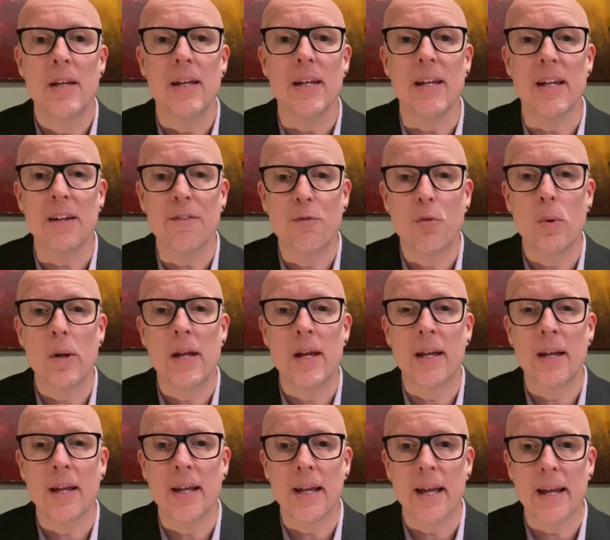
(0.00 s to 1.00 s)
If we
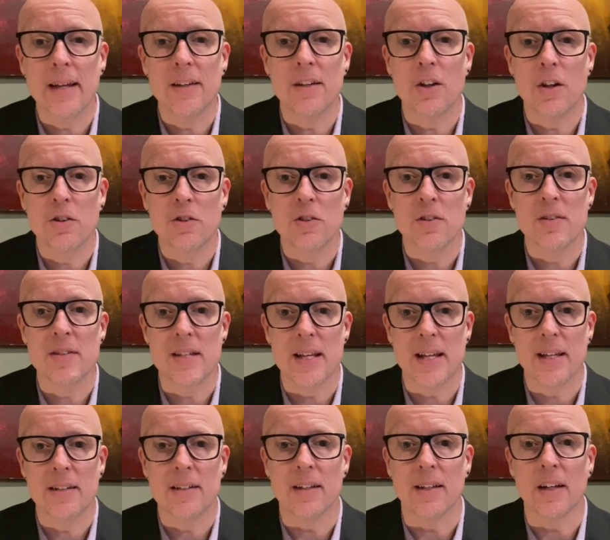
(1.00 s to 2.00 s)
can get an
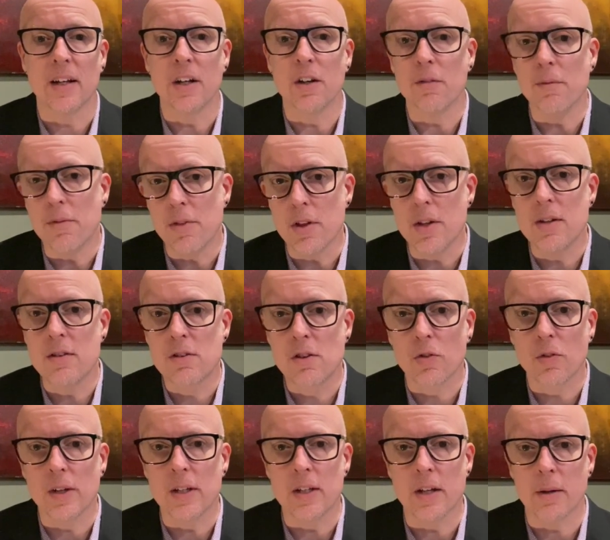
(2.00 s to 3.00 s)
understanding of these
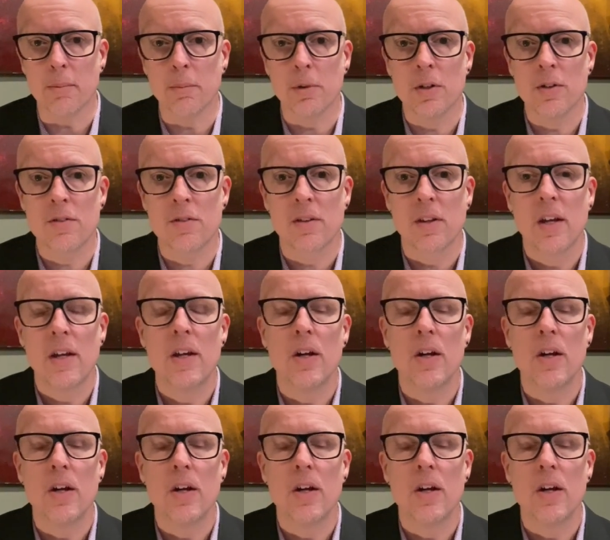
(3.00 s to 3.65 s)
three numbers,